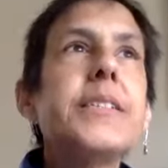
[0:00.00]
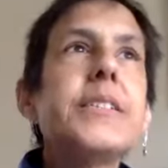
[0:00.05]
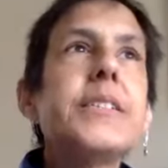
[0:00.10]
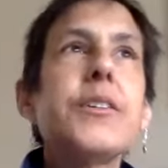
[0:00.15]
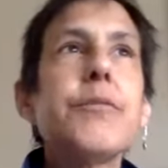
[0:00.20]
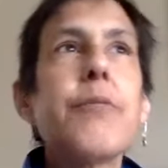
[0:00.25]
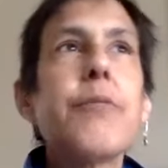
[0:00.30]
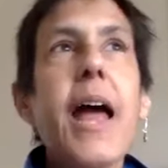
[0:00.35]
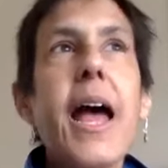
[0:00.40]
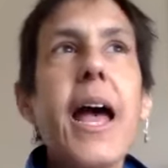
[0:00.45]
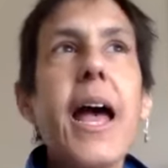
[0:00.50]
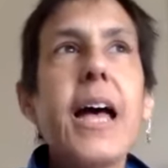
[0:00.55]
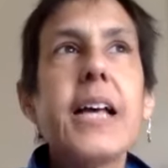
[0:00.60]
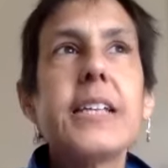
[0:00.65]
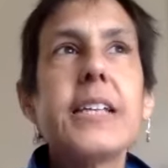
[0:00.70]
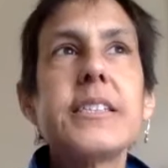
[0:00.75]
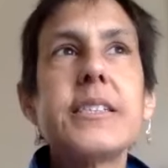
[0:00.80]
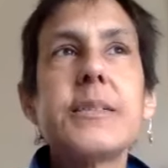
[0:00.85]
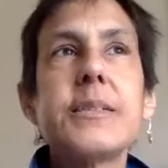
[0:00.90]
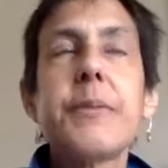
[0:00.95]

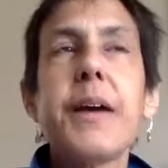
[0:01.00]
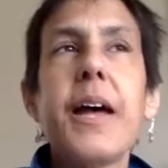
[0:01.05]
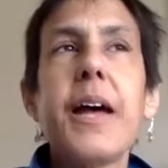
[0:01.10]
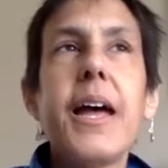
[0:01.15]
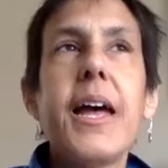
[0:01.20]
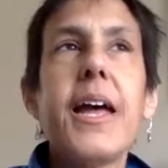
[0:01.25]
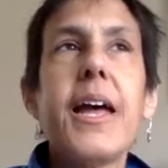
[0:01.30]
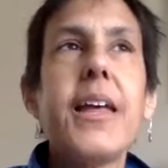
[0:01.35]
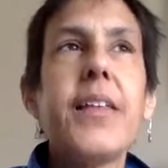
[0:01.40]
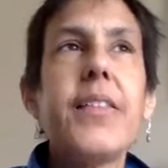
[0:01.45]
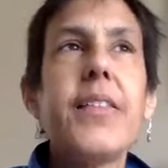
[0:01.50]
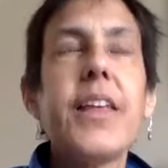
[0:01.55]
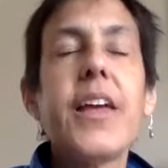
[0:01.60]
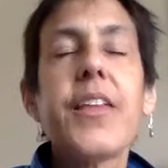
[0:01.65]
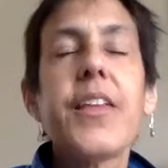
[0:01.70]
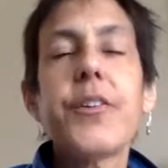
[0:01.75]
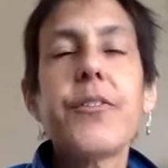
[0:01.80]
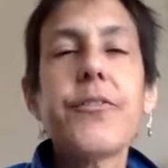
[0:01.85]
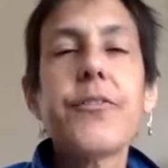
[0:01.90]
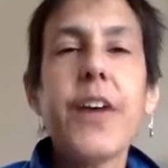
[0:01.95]
harassed by the
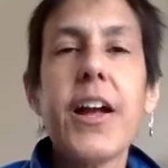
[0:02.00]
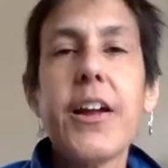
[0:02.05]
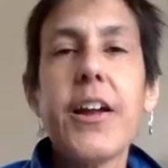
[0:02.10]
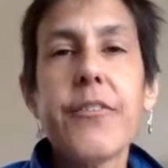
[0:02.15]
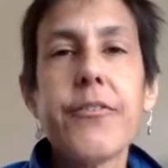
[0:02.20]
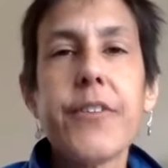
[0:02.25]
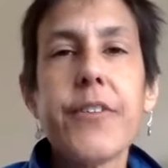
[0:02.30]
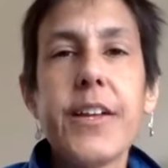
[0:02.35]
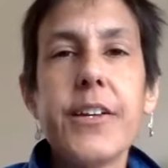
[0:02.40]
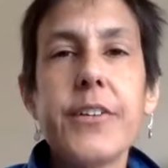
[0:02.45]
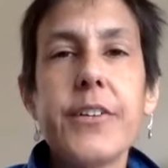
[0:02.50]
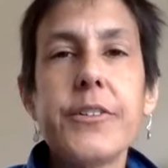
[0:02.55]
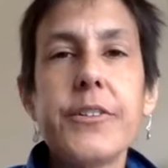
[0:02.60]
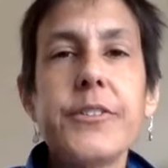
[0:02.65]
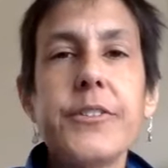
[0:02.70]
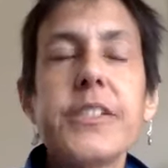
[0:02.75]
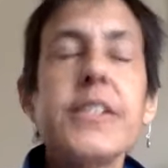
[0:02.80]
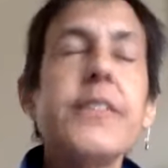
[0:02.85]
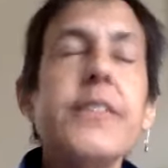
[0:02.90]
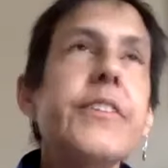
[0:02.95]
other
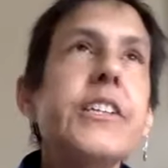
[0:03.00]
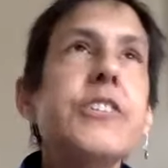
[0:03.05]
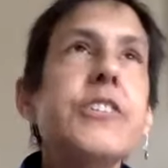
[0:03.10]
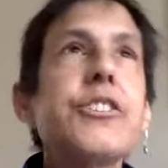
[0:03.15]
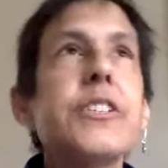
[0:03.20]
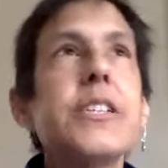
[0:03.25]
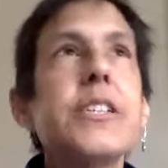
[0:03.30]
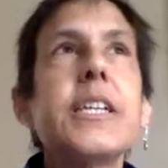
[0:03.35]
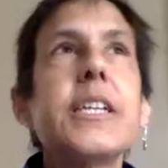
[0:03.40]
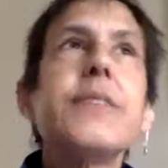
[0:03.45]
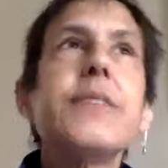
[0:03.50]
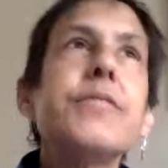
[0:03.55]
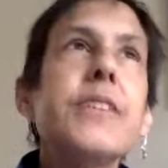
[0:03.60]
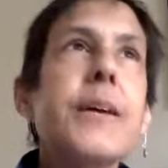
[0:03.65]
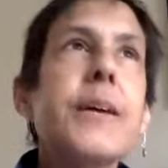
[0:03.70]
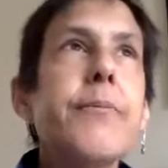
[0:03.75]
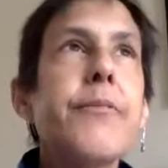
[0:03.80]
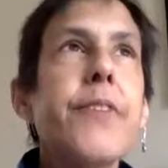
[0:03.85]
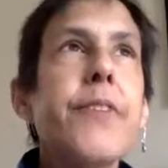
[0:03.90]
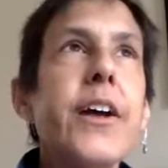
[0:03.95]
firefighters and eventually gives
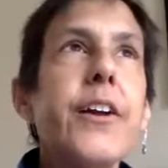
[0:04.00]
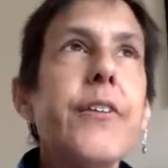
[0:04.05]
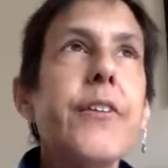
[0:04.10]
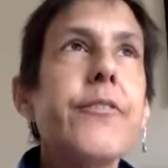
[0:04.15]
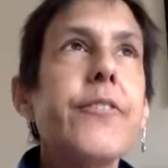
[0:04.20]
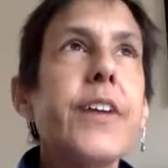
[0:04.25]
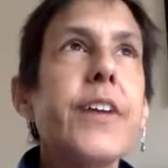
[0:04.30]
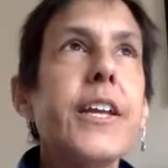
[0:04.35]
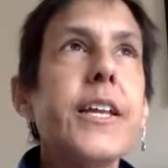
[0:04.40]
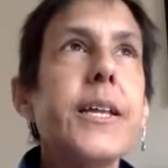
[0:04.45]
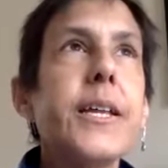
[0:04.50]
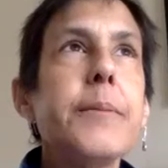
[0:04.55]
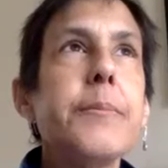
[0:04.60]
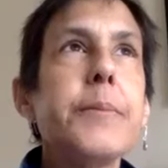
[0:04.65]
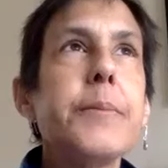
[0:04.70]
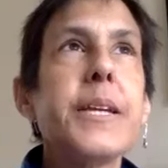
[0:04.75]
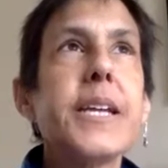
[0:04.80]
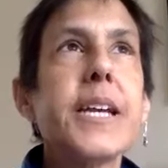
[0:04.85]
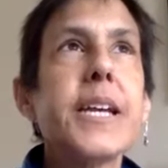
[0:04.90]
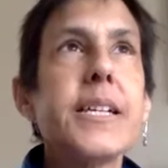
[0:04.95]
up firefighting
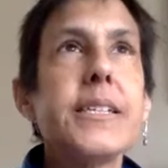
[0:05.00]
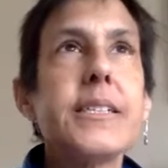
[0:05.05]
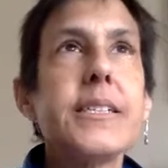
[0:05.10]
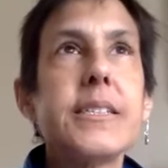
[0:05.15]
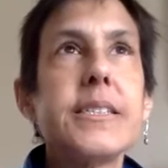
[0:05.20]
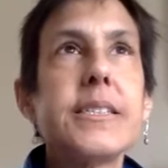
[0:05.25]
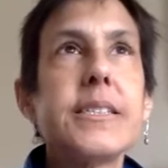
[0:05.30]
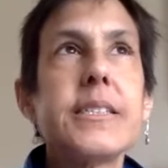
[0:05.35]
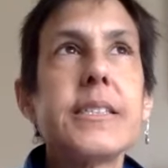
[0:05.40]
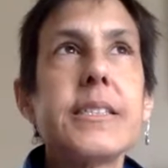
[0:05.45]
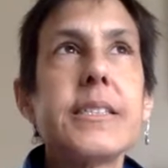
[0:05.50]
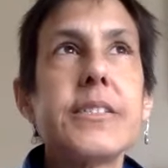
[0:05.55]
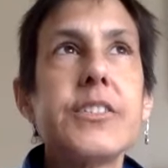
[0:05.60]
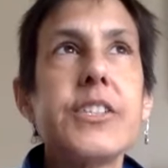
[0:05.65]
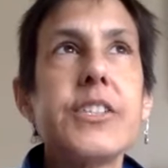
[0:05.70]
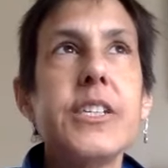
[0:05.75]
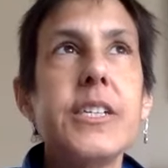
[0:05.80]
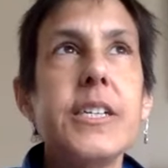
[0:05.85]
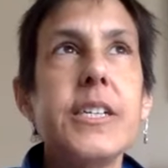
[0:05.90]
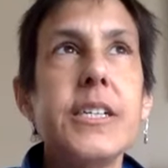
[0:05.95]
because
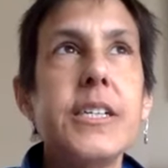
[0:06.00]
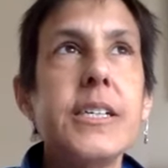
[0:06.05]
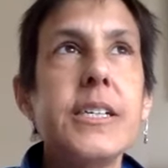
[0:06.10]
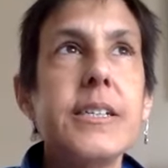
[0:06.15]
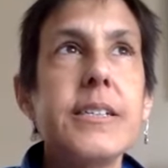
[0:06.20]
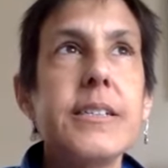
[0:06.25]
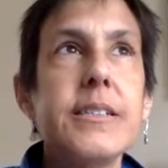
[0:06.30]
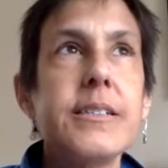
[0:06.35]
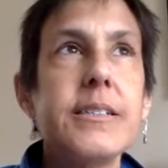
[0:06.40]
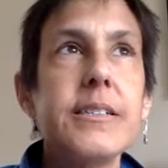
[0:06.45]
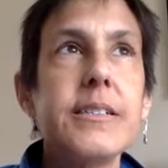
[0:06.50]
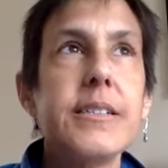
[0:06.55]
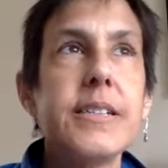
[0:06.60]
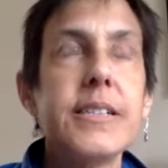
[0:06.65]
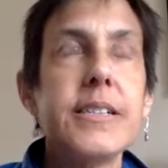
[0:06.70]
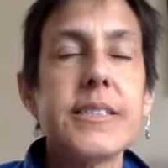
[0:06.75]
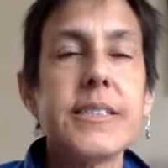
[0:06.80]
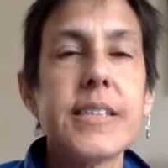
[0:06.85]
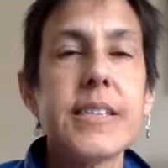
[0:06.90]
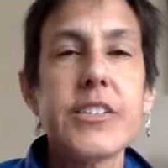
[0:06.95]

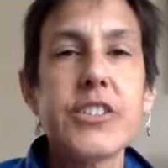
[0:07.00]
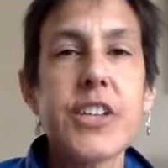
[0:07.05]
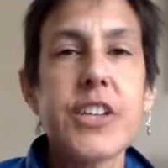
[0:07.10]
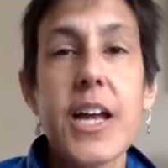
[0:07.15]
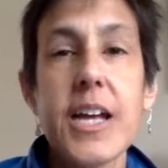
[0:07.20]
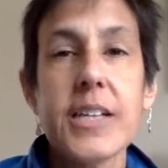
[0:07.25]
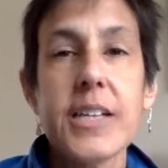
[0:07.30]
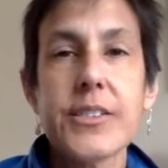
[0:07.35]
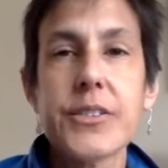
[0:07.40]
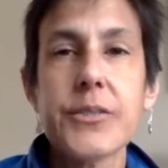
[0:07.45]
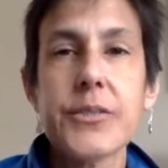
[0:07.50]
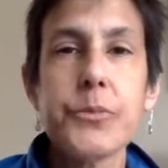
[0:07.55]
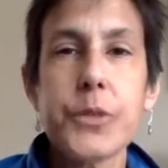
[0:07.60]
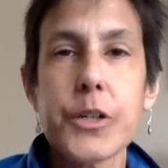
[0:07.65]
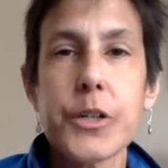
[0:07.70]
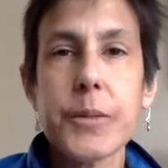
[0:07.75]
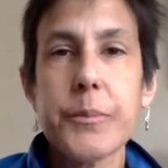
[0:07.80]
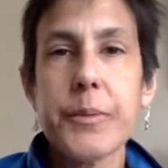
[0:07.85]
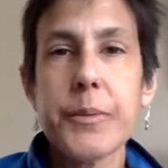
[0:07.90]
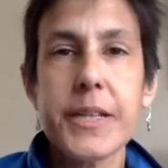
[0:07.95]
it's such a hostile
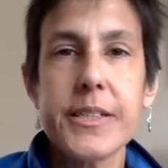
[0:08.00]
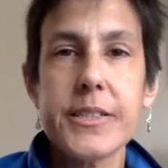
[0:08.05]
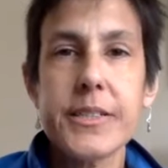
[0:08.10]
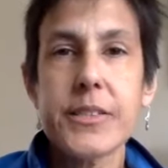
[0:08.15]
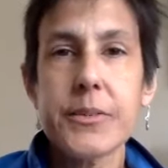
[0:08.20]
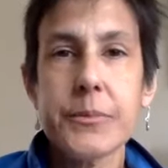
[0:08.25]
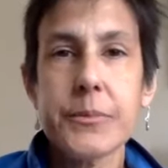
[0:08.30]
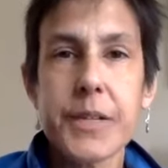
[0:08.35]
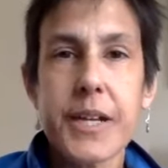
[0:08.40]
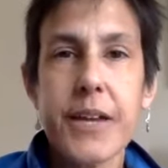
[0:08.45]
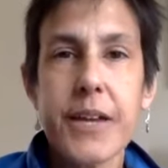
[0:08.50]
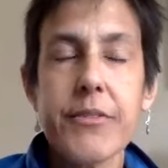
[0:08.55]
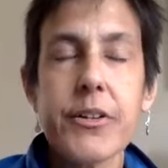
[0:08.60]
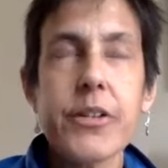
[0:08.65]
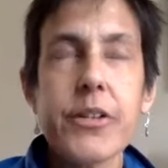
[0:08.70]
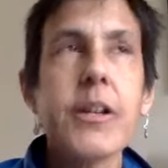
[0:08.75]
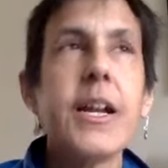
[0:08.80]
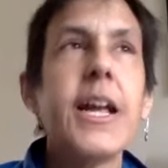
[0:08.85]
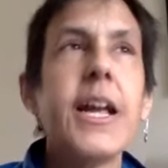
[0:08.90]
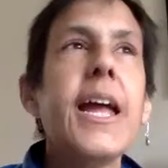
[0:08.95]
workplace or
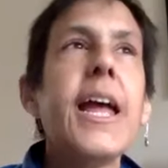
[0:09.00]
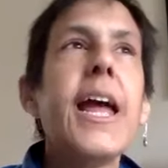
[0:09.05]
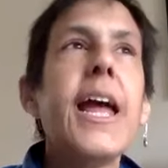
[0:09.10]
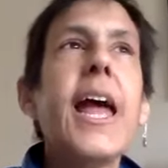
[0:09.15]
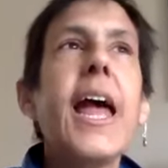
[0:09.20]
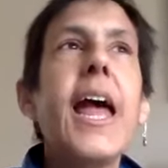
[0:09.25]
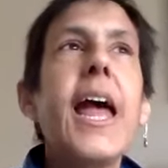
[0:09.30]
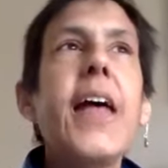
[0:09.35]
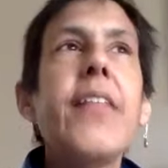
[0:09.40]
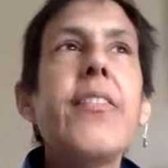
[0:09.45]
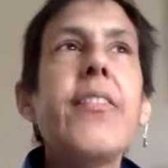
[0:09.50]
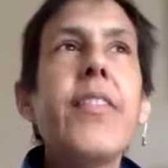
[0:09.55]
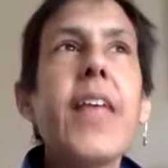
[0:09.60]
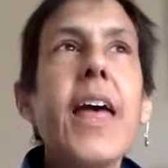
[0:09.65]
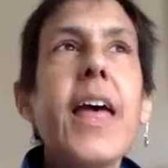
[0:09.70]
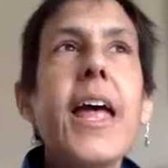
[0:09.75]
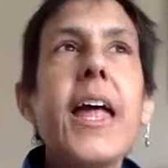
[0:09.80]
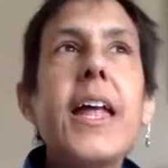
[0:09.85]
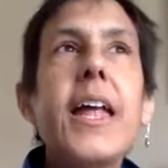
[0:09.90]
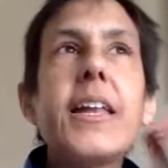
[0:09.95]
whatever. And
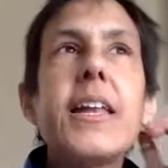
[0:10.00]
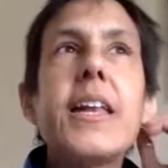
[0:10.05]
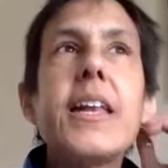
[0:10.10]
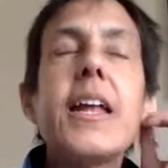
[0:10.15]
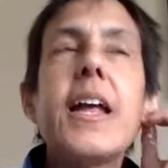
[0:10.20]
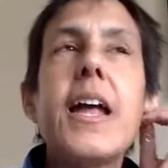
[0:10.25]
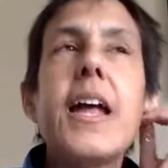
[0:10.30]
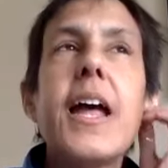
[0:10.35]
then